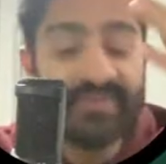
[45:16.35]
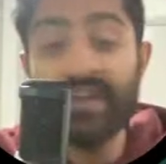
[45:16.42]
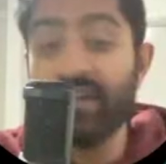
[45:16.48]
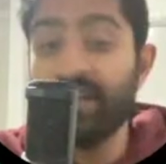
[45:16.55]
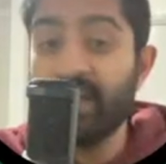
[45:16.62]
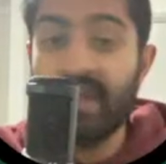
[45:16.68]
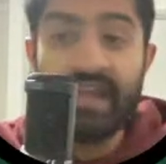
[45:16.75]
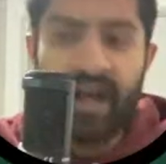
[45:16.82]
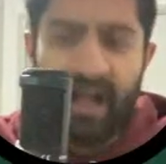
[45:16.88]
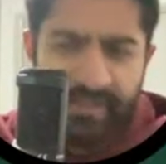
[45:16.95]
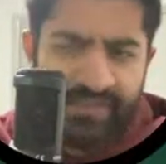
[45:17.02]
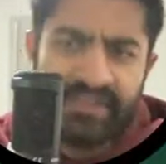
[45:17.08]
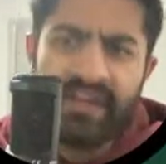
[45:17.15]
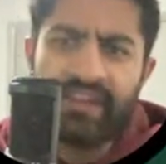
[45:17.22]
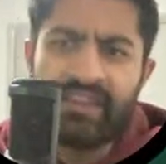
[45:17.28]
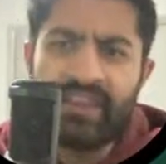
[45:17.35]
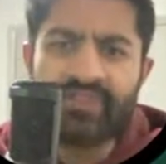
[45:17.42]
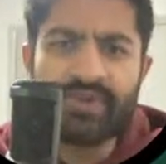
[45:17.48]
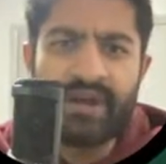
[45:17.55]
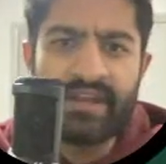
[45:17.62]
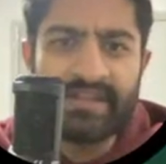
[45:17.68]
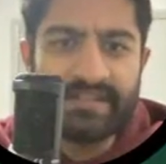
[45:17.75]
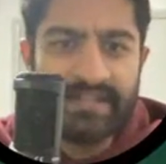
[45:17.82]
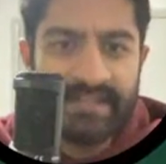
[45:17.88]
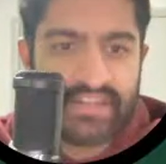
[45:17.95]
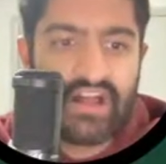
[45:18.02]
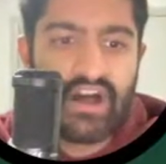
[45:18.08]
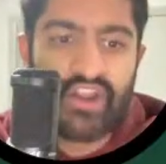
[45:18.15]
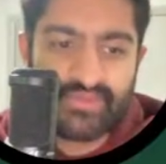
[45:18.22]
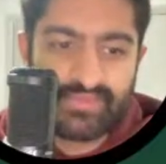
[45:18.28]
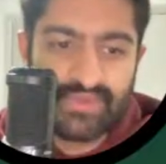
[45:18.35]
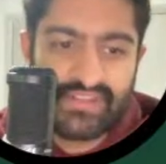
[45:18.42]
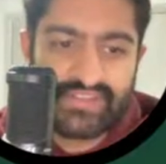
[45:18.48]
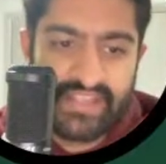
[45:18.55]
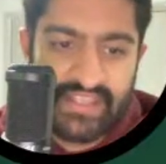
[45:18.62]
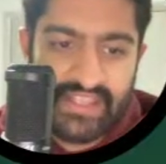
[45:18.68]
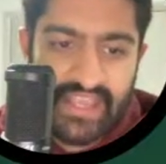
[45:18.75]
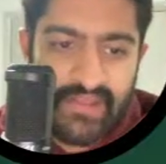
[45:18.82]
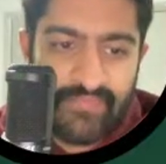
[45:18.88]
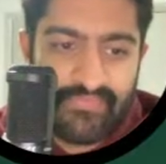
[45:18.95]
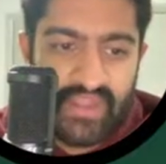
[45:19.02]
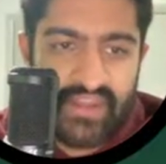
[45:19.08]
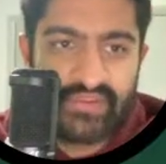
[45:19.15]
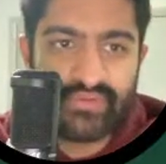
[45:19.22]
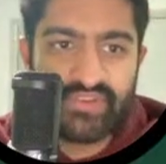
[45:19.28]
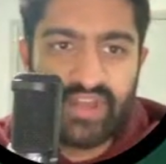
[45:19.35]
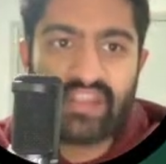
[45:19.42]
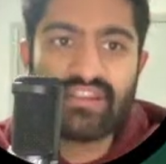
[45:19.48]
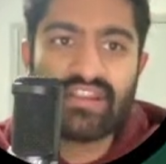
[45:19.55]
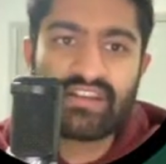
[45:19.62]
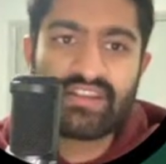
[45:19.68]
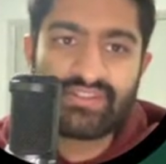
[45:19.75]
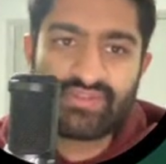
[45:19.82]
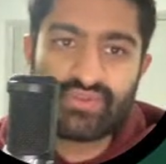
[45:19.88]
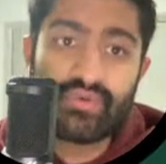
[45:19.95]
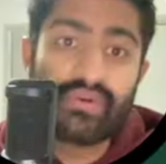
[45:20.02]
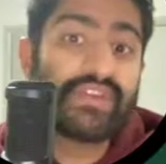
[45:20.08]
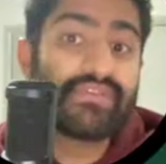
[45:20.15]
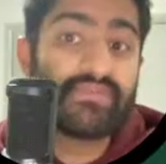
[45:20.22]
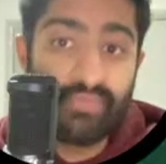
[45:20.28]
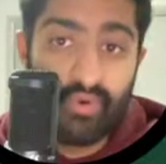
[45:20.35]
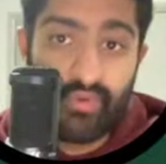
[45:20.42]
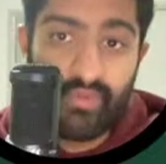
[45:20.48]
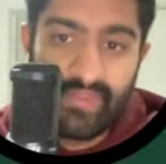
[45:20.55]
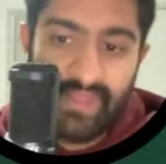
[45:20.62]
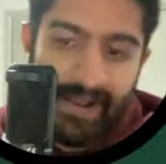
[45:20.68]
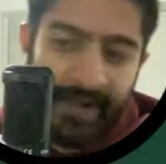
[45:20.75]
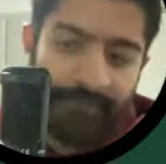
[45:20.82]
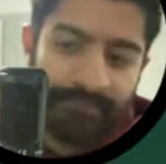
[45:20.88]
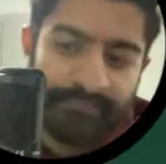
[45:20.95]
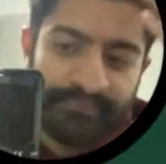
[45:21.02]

Yeah, I think, that's right. He hit 100 plus that game, and he was unlucky to score even more than that.